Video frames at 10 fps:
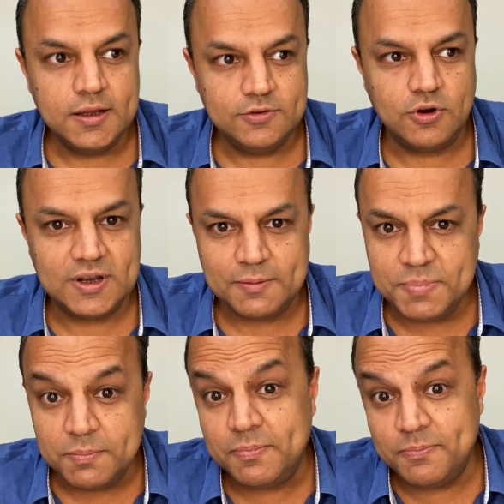Not
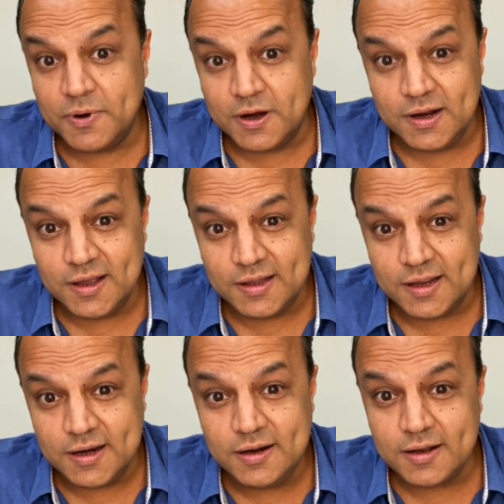that earlier
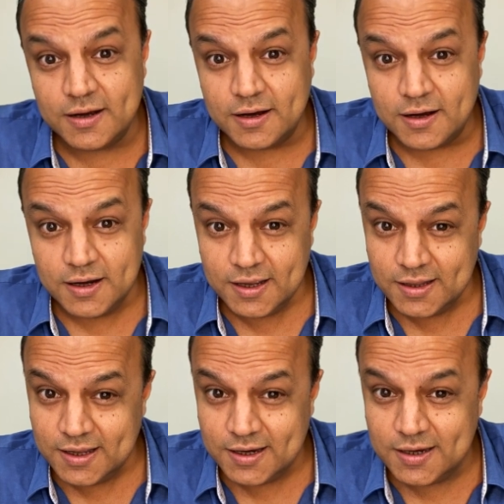
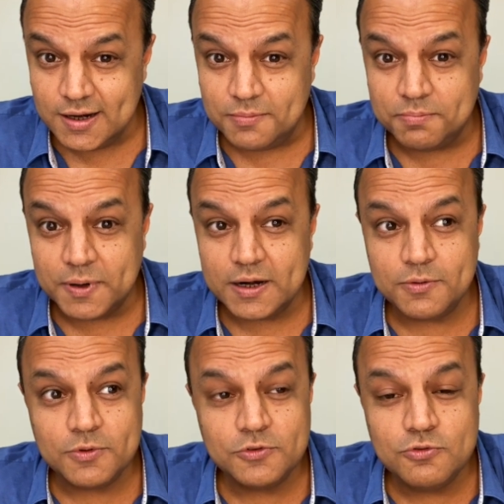they did, but
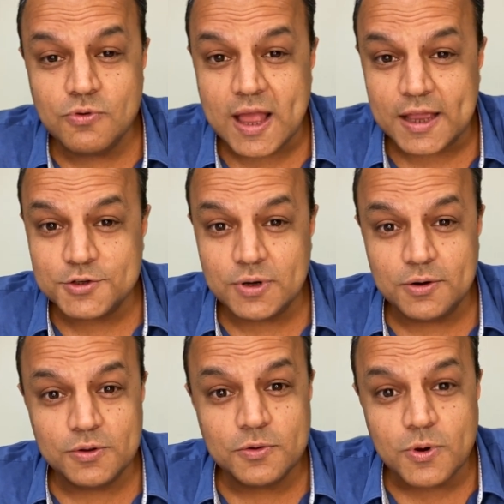it was too casual. It
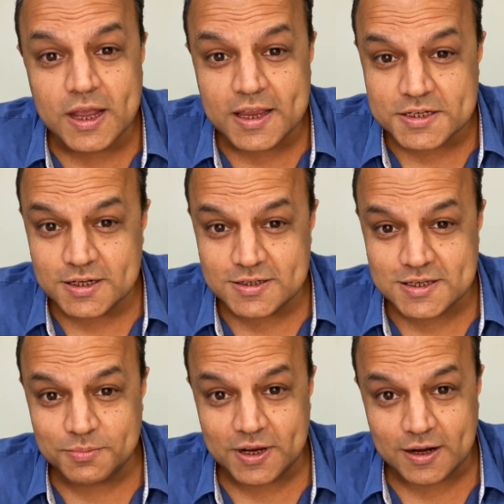was a vocational
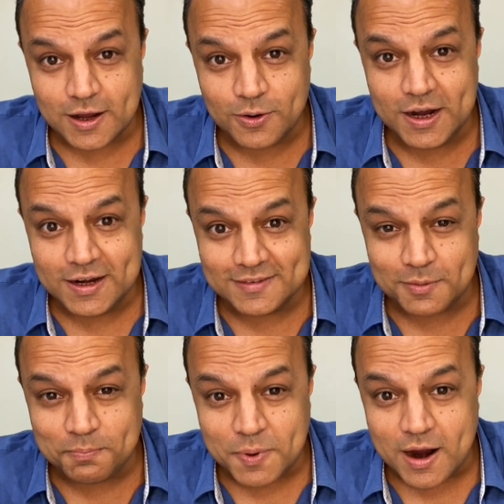subject. Now it is a
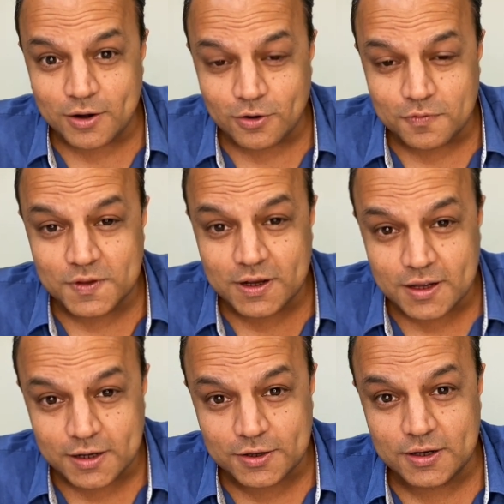part of the
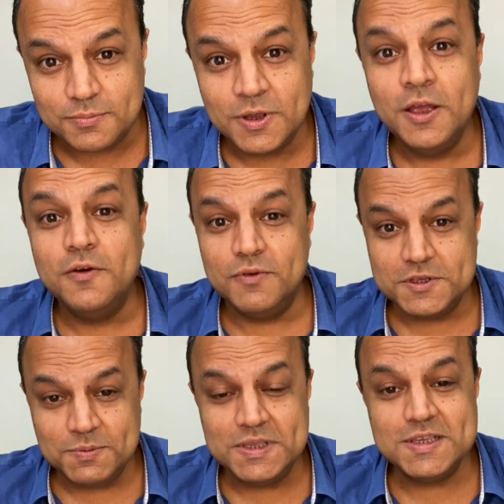curriculum,
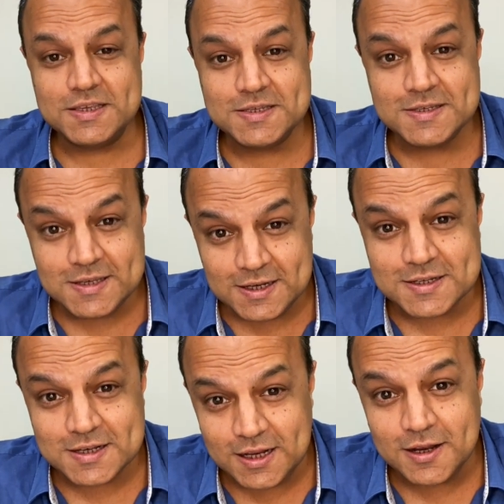which means they're
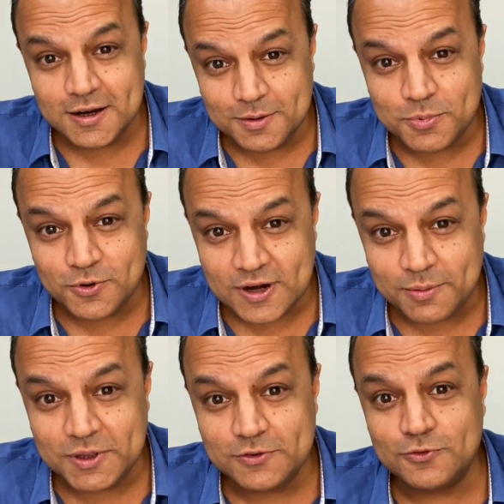seriously learning
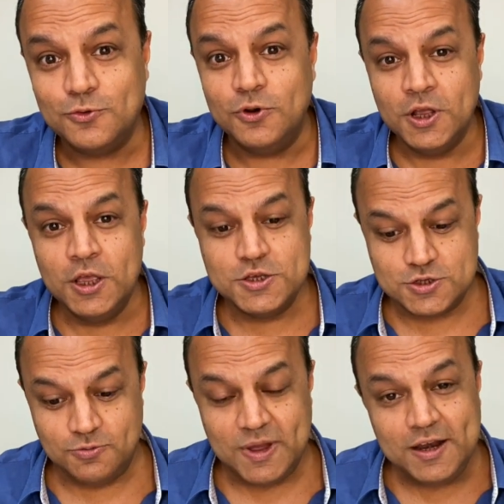programming in school.
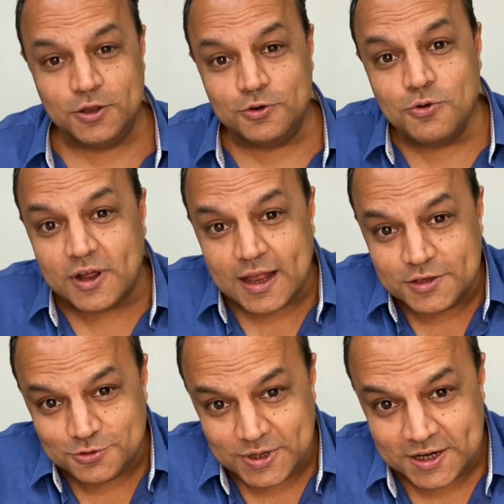So when you
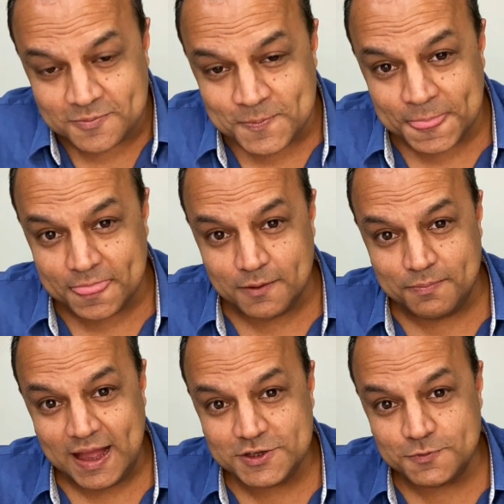graduate, the
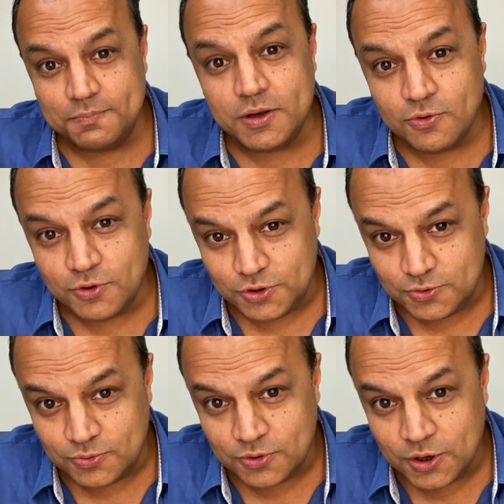batch below
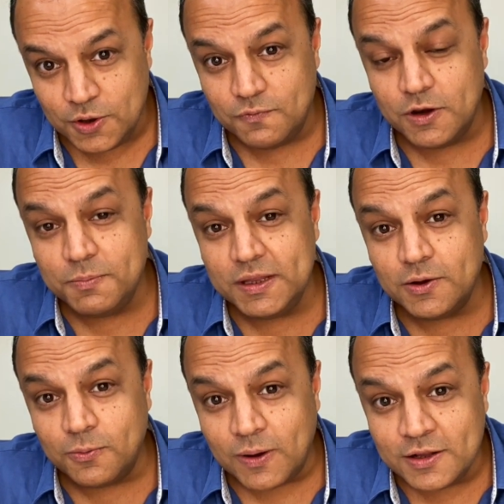you will be
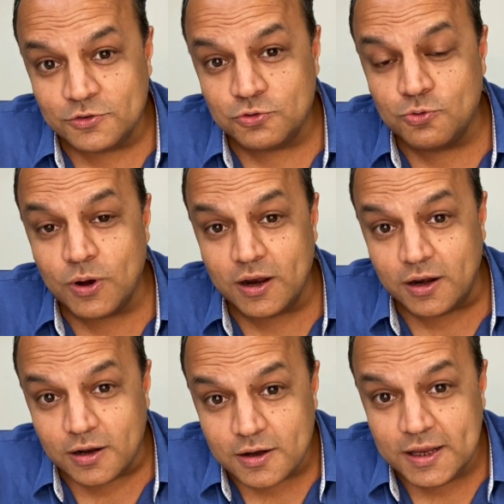the ones who are
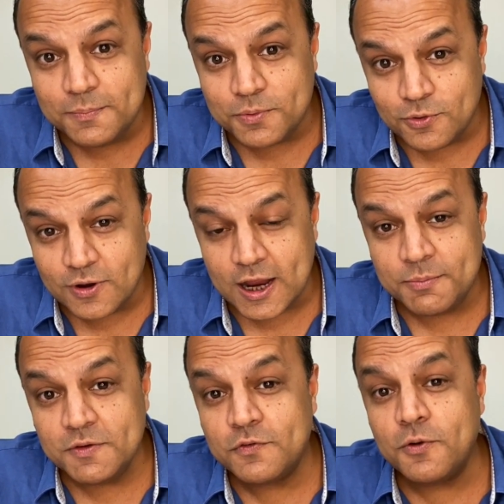learning
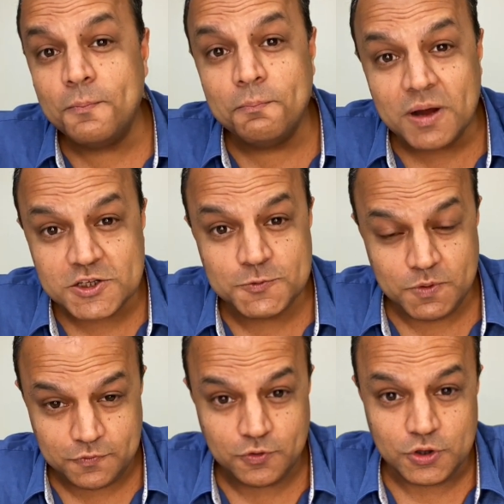programming from much
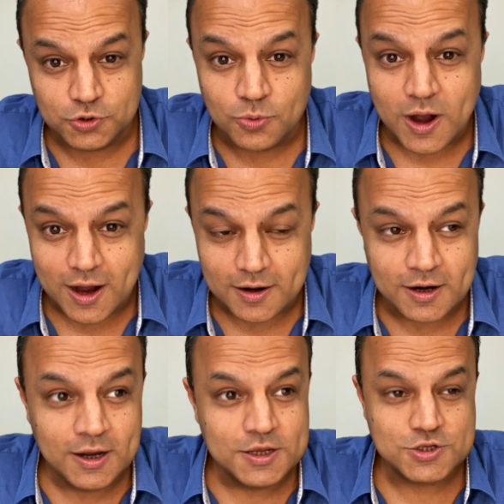before you
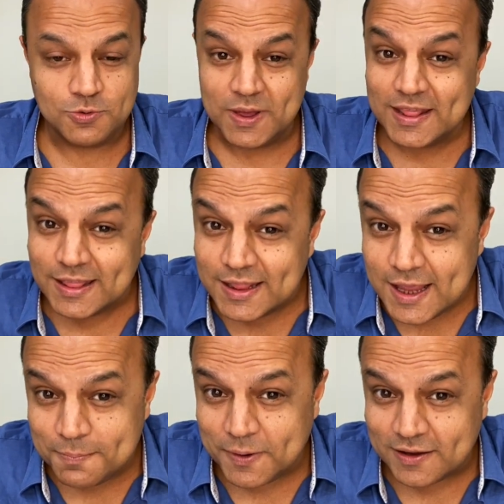are. So when
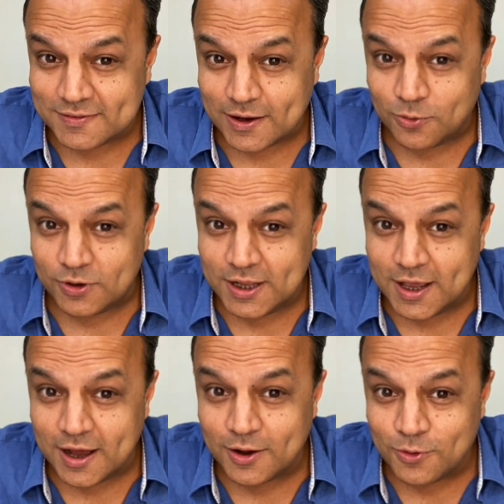they pass out,
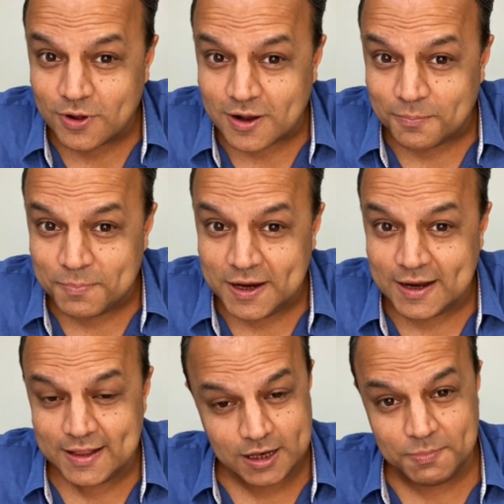they are going to compete
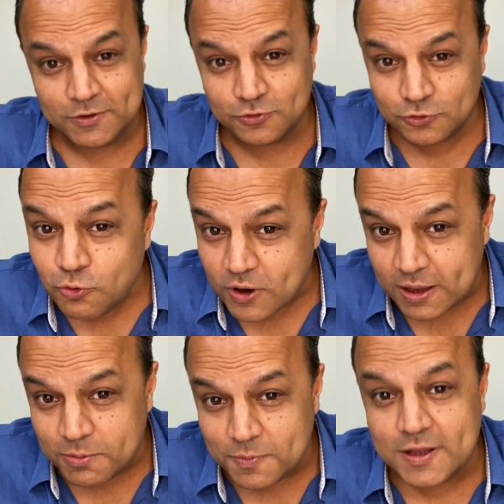and they'll be so
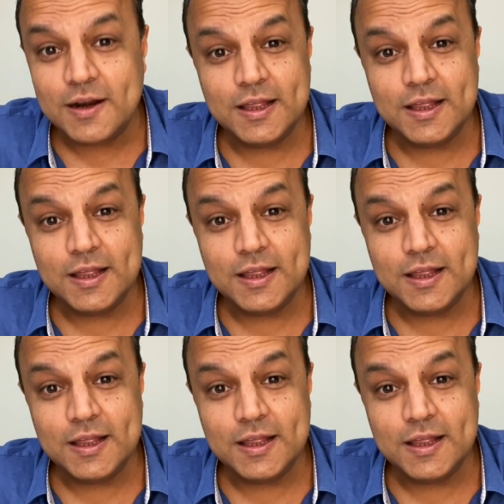capable that